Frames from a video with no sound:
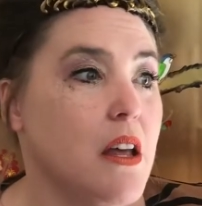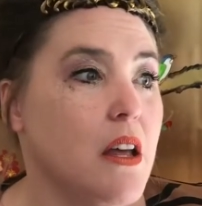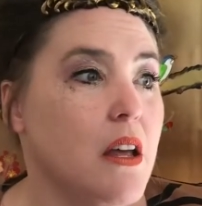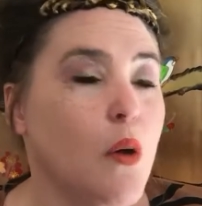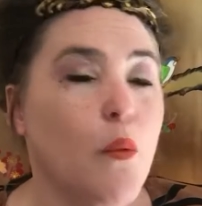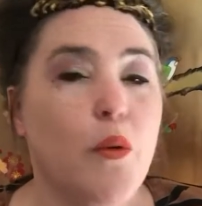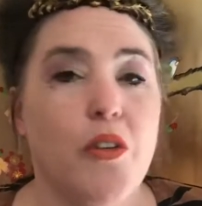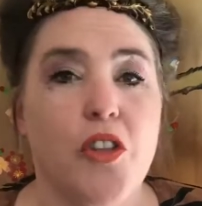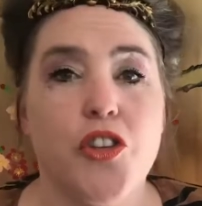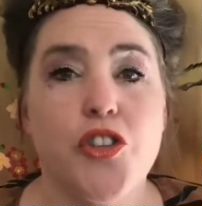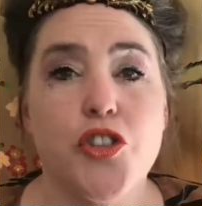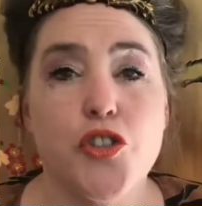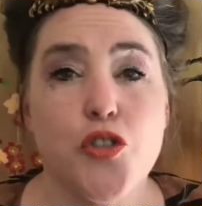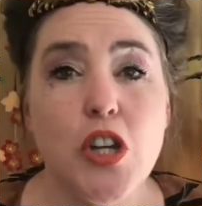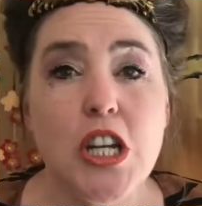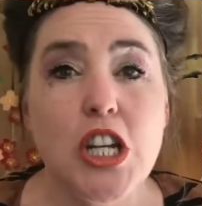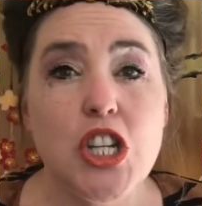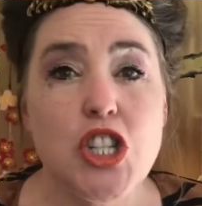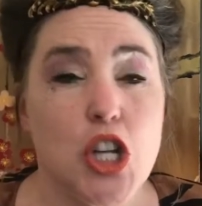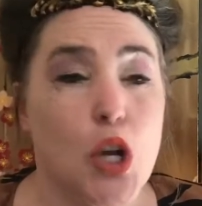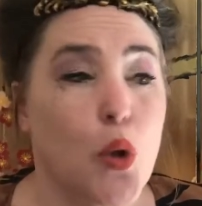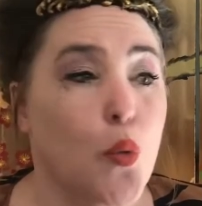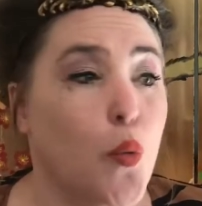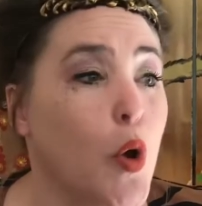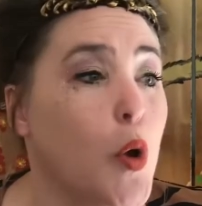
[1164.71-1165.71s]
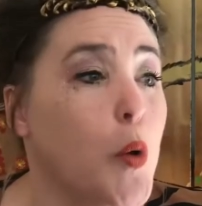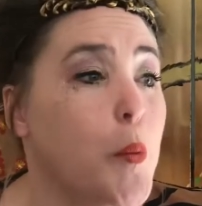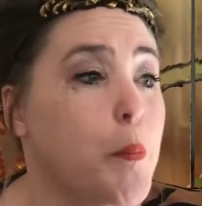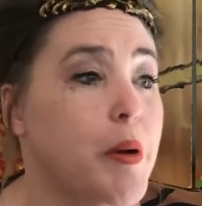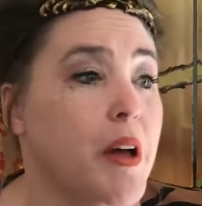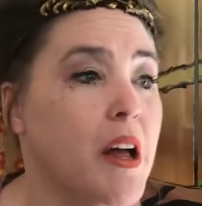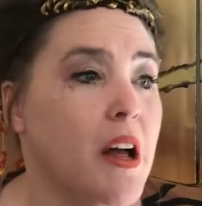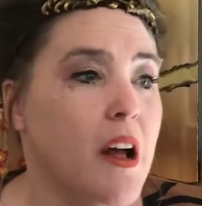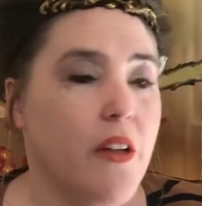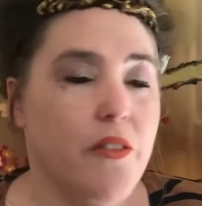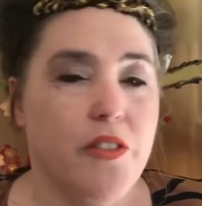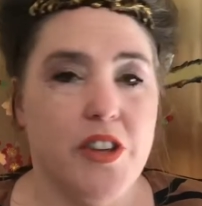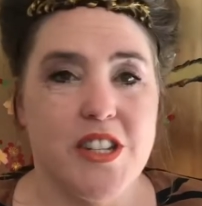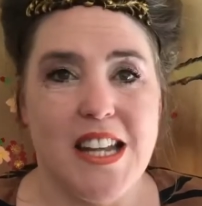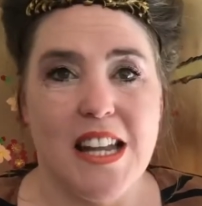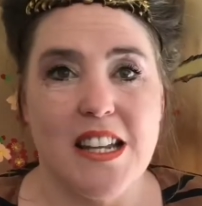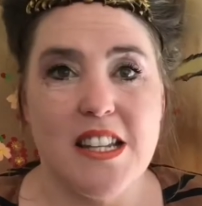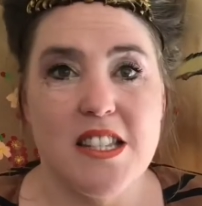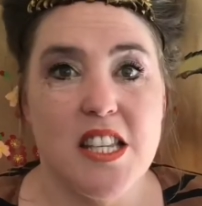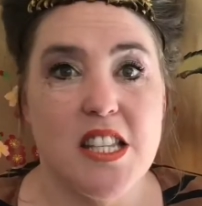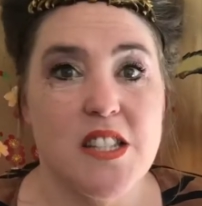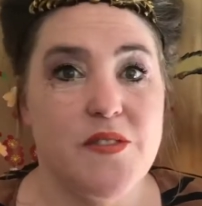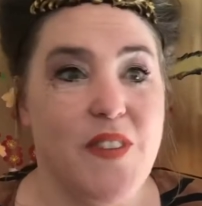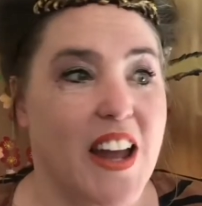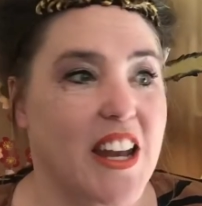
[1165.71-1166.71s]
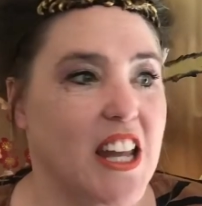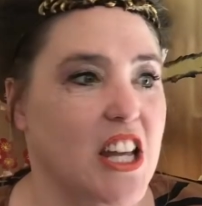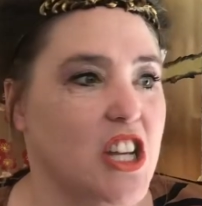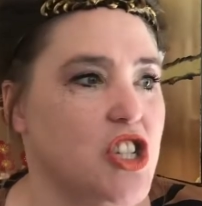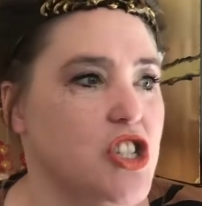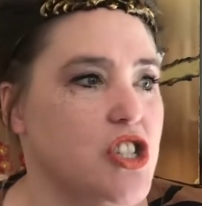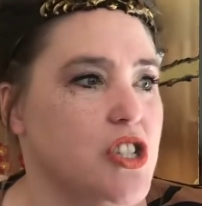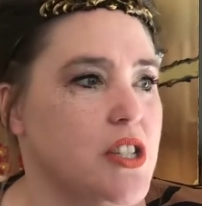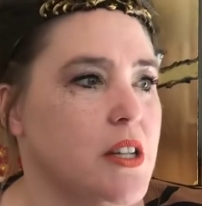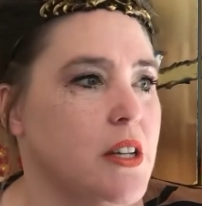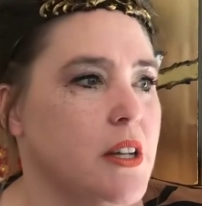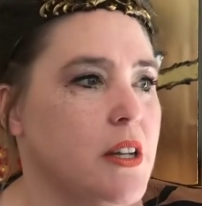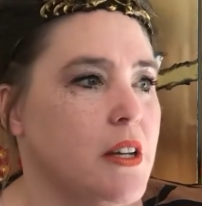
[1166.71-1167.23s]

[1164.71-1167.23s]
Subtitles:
With a screech and a whoop, the dancers vanished.